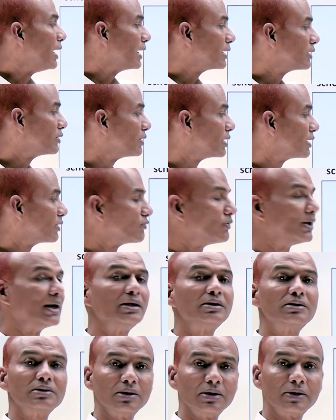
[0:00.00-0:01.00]
and you
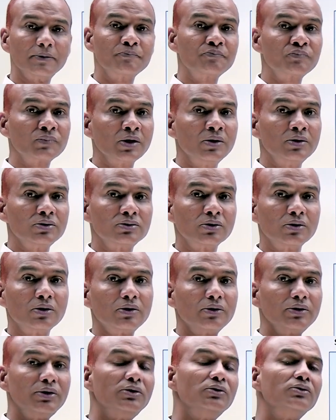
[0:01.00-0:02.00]
invite her?
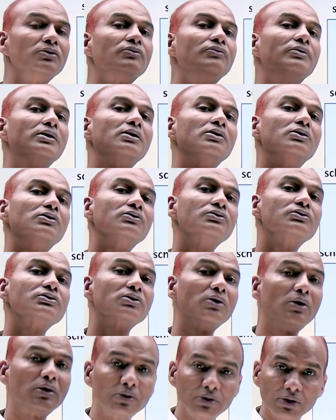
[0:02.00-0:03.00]
So you will lose
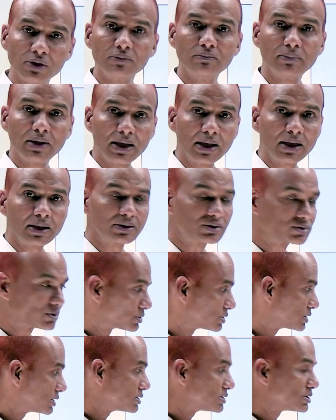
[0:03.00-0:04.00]
all your marks. So
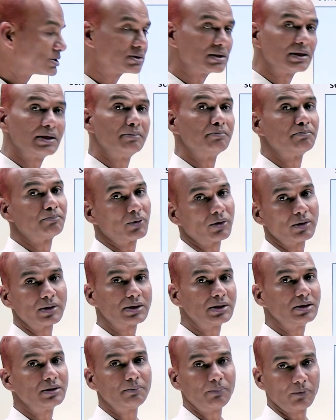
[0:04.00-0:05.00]
this is an
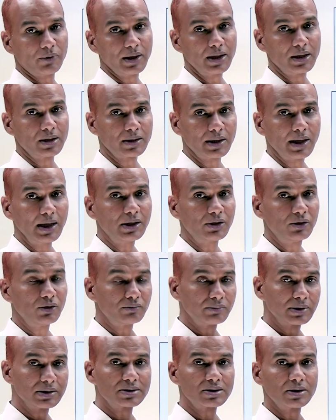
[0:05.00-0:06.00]
important point, right? You
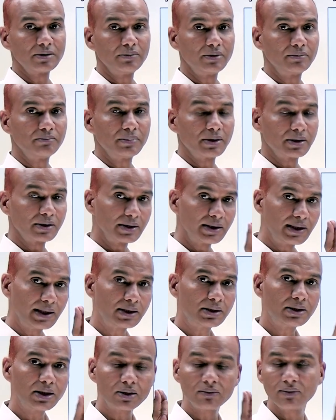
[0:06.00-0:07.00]
must remember,
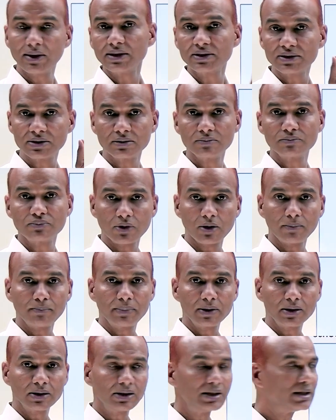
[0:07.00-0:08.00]
read the question
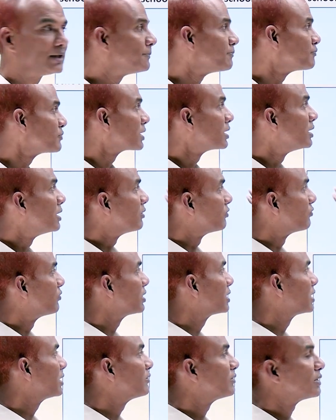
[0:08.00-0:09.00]
properly,
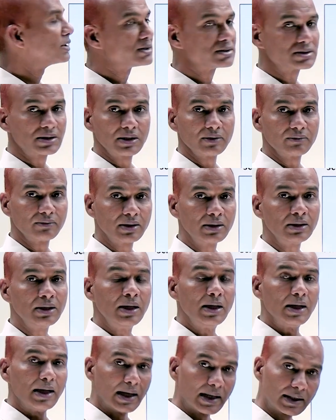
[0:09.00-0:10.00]
whatever is given,
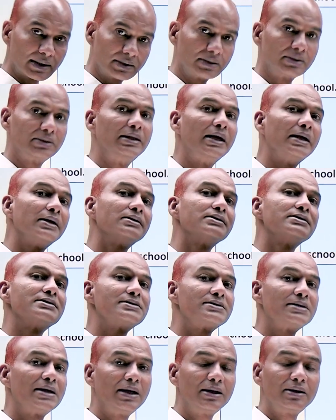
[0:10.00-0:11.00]
and then
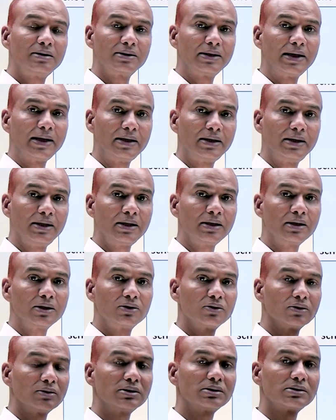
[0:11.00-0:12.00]
start writing.
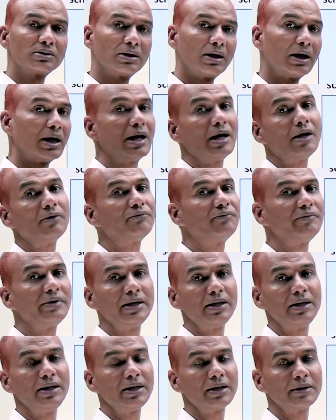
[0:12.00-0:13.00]
Don't half
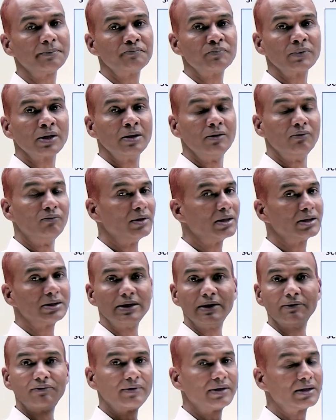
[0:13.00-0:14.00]
reading will
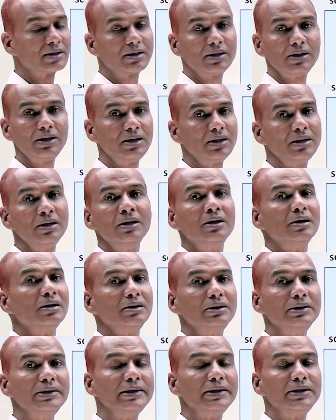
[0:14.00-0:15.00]
definitely
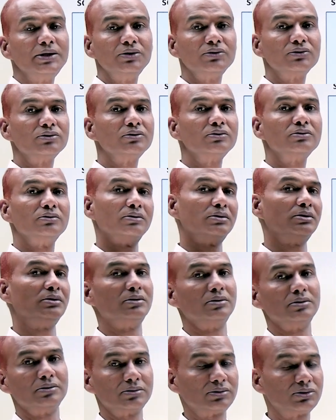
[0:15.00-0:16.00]
lead
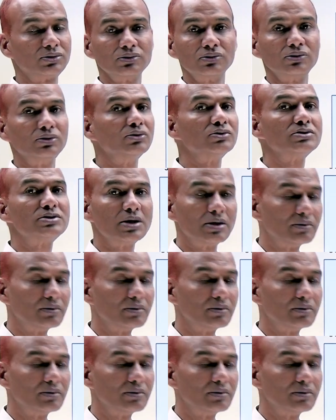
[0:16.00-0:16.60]
you to lose